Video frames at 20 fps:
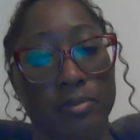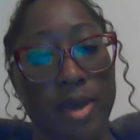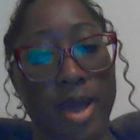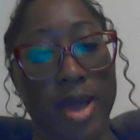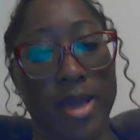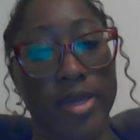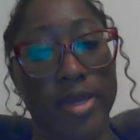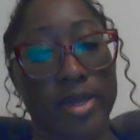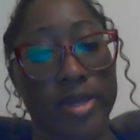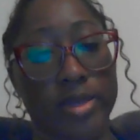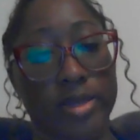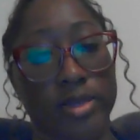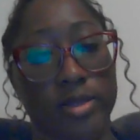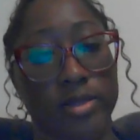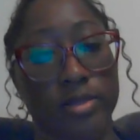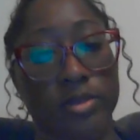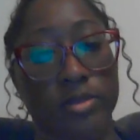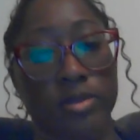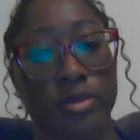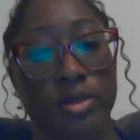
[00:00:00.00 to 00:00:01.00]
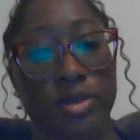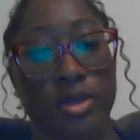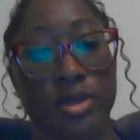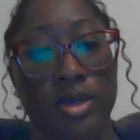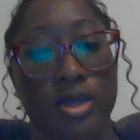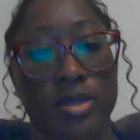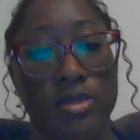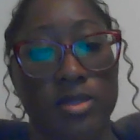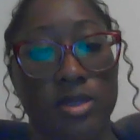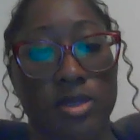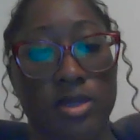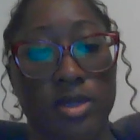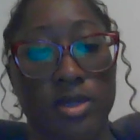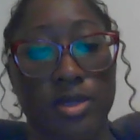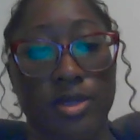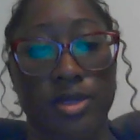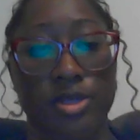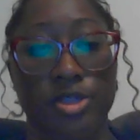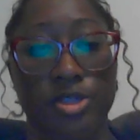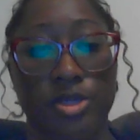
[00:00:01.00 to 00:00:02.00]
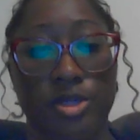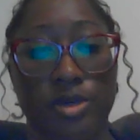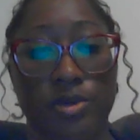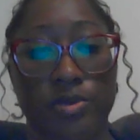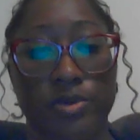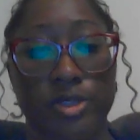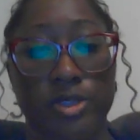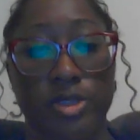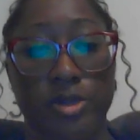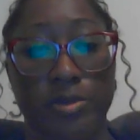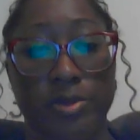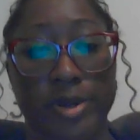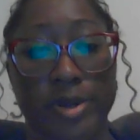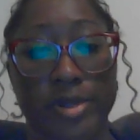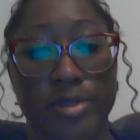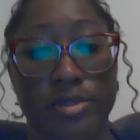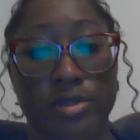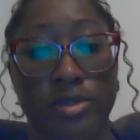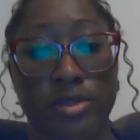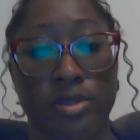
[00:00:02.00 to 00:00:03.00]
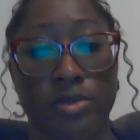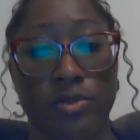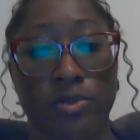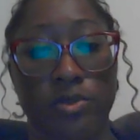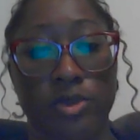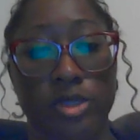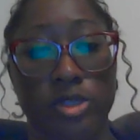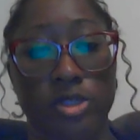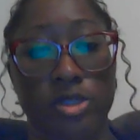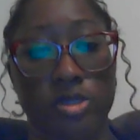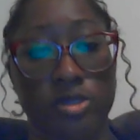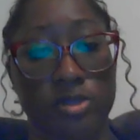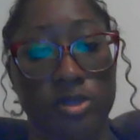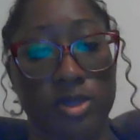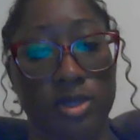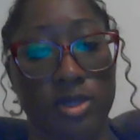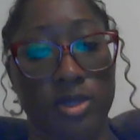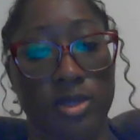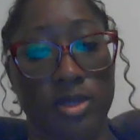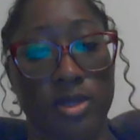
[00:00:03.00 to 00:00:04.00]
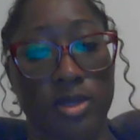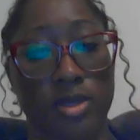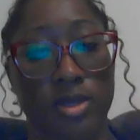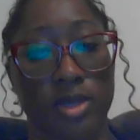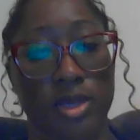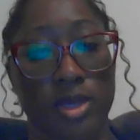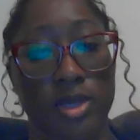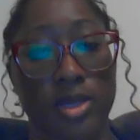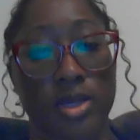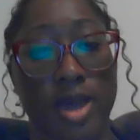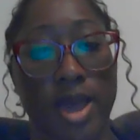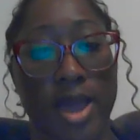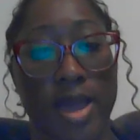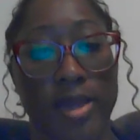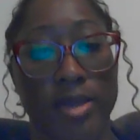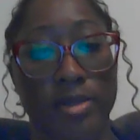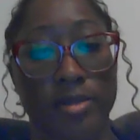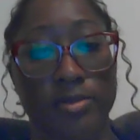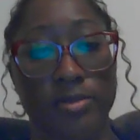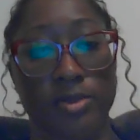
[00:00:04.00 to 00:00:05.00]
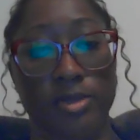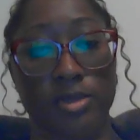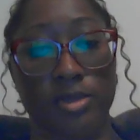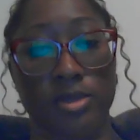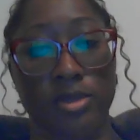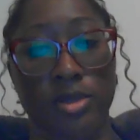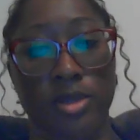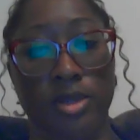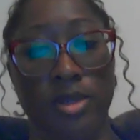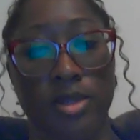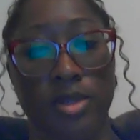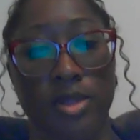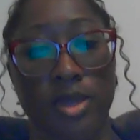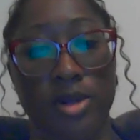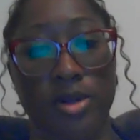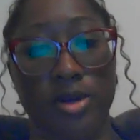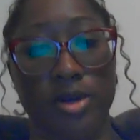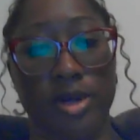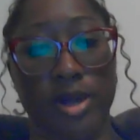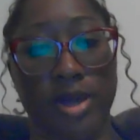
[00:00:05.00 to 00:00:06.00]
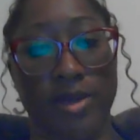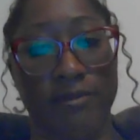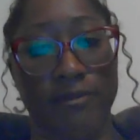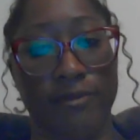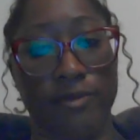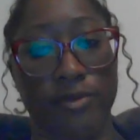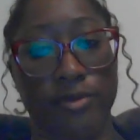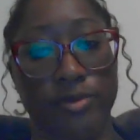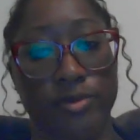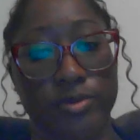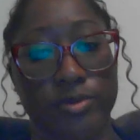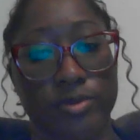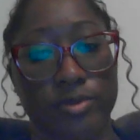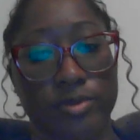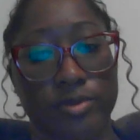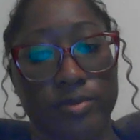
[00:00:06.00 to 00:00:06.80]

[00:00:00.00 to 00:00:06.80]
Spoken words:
Pica is a condition in which a person wishes to eat items that are not food.